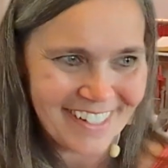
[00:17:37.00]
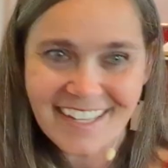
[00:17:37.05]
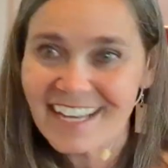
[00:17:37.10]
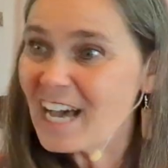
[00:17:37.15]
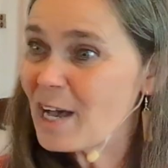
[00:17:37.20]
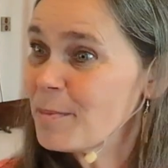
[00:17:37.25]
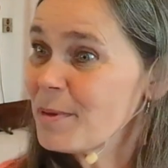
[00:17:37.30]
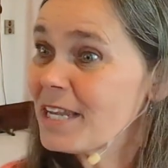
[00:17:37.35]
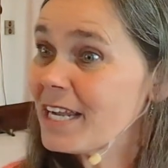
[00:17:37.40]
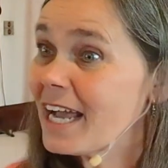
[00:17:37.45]

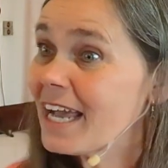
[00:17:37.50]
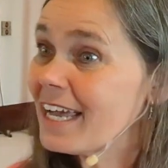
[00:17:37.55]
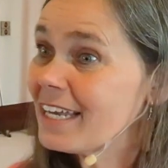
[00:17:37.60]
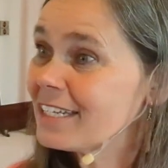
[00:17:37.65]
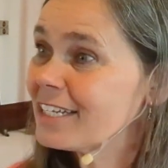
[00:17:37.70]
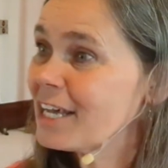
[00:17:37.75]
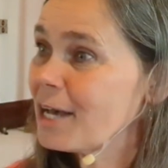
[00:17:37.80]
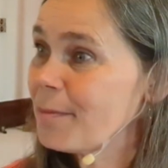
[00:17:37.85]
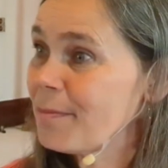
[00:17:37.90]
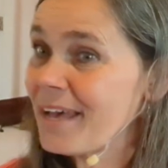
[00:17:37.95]
I mean, I had
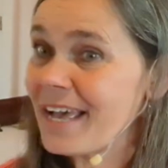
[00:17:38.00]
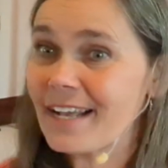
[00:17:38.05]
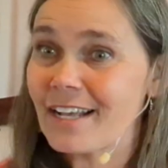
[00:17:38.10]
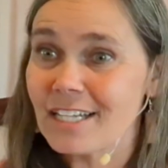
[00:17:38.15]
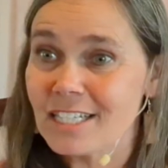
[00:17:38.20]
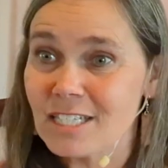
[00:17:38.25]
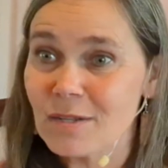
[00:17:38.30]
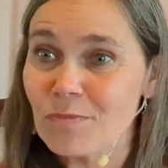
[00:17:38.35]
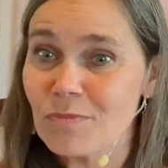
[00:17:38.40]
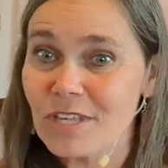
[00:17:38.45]
to cut back
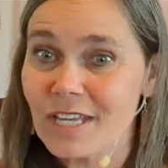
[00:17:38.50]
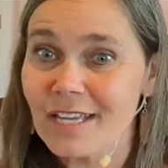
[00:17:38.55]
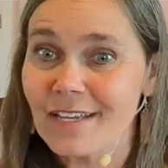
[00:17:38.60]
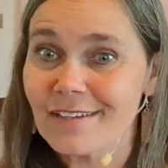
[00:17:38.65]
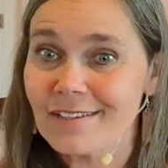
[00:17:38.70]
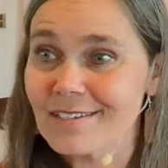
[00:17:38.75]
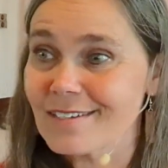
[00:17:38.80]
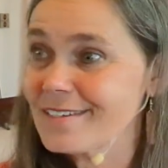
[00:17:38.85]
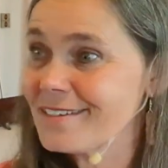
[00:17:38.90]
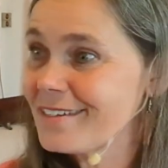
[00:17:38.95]
on some
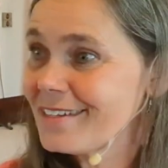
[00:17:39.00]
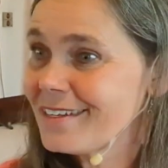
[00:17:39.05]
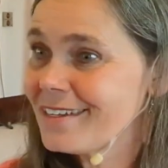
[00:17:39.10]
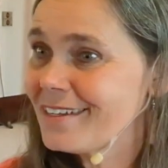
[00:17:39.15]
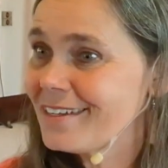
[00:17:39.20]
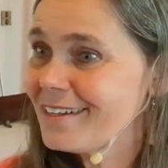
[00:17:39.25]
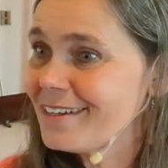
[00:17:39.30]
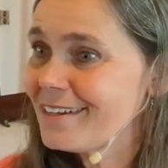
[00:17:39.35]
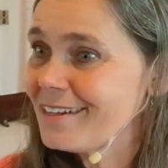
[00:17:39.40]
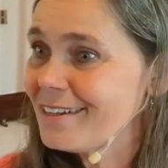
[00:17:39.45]
things,
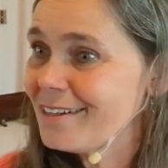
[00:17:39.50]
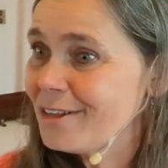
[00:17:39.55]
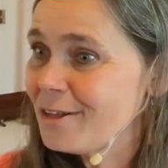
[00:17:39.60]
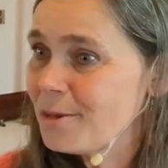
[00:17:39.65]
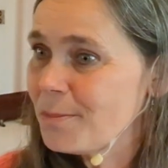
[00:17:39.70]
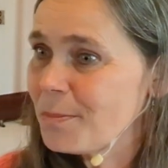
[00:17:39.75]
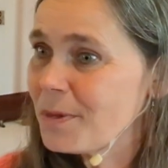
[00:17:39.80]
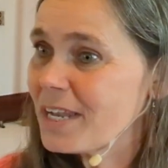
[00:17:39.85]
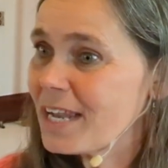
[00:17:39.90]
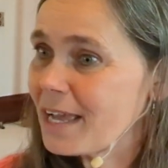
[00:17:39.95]

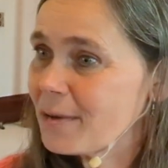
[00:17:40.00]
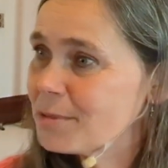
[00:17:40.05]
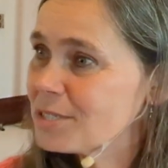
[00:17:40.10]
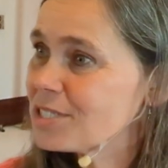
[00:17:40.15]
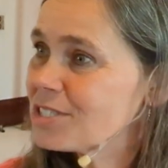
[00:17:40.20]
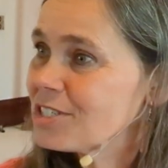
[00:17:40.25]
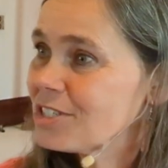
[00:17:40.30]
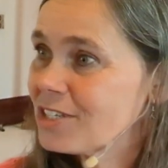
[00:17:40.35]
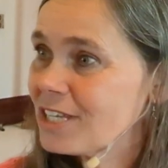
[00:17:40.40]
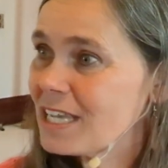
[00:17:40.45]
but I was
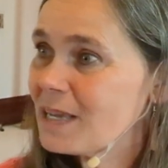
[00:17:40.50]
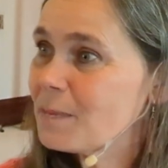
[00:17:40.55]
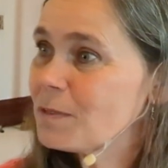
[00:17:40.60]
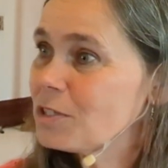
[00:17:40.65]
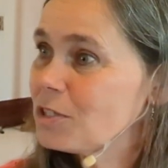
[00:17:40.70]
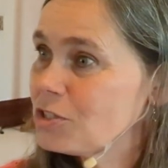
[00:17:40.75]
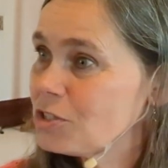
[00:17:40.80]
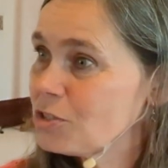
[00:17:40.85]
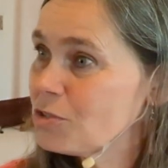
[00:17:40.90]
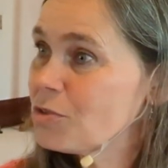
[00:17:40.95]
still able
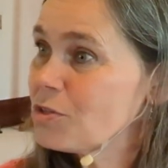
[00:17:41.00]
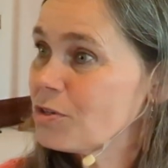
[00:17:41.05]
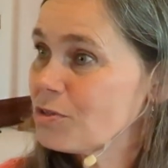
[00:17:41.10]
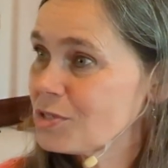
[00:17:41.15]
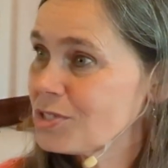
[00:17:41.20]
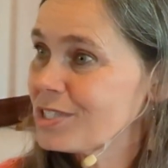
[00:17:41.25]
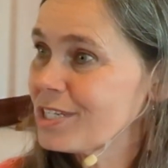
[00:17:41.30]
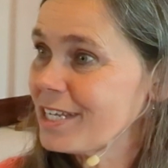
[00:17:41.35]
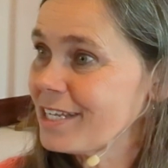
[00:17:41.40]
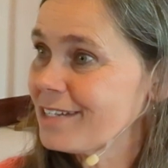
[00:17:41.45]
to do
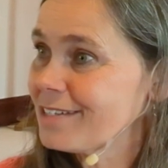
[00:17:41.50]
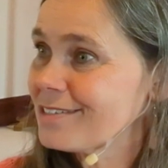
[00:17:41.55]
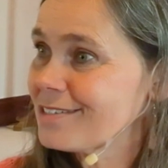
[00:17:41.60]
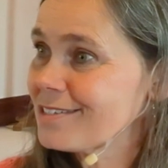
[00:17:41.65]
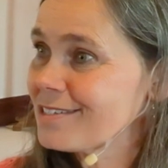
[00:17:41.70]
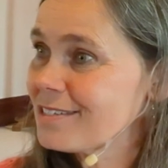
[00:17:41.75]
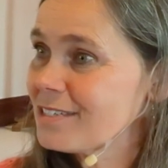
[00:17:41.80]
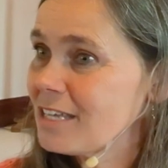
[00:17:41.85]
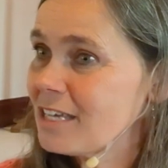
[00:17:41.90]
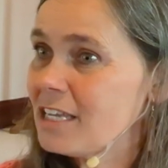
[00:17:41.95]
those
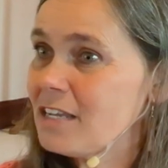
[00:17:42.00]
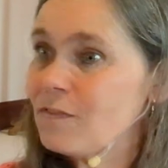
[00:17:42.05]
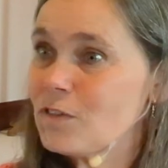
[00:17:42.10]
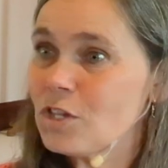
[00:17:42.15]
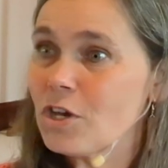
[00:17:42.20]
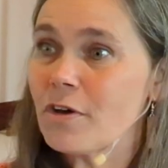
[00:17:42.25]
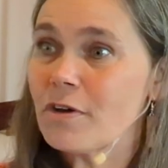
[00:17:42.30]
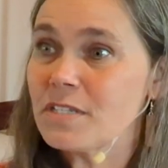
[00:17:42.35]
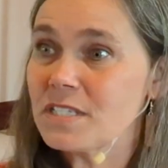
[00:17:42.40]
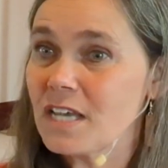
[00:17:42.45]
things, even
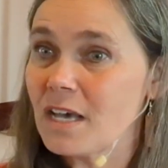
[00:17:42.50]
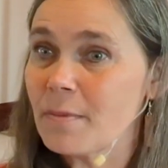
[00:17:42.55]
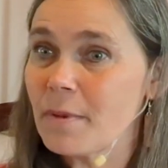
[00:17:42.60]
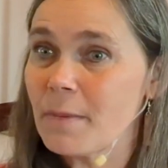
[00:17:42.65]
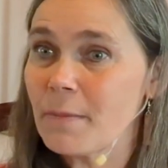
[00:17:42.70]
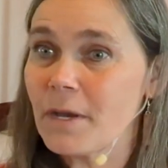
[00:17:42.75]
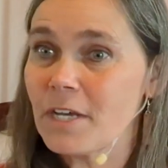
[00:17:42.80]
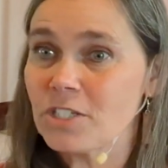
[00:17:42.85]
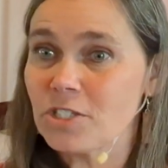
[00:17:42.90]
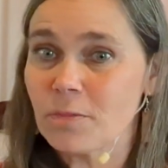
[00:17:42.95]
though I was on my
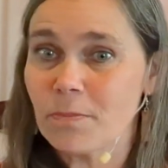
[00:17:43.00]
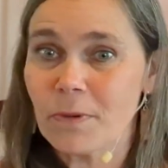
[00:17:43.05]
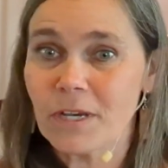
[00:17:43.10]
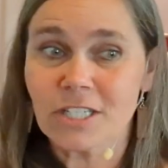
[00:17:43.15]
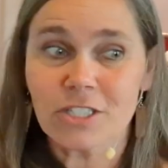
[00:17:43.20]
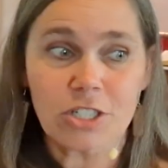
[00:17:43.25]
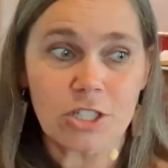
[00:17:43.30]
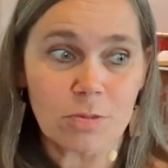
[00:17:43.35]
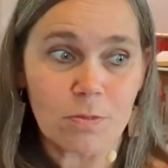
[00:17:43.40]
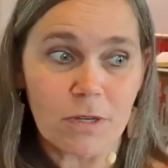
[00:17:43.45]
budget.
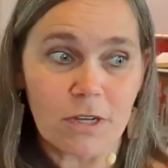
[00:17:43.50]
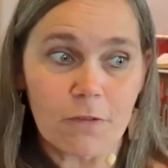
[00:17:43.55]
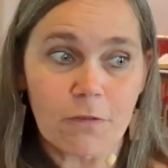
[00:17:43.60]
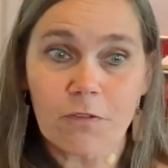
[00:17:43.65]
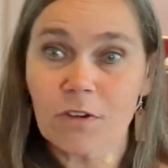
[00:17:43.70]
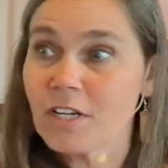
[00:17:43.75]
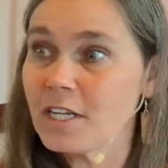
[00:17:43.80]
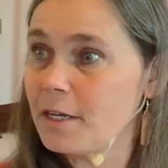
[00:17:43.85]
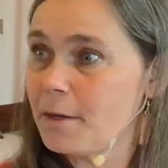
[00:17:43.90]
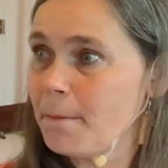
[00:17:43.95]
Budgets bring
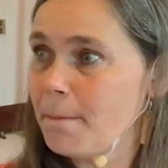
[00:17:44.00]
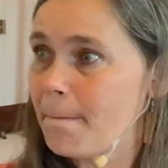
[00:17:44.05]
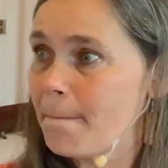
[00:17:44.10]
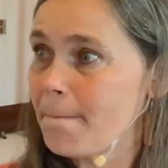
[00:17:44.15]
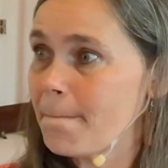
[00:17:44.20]
freedom.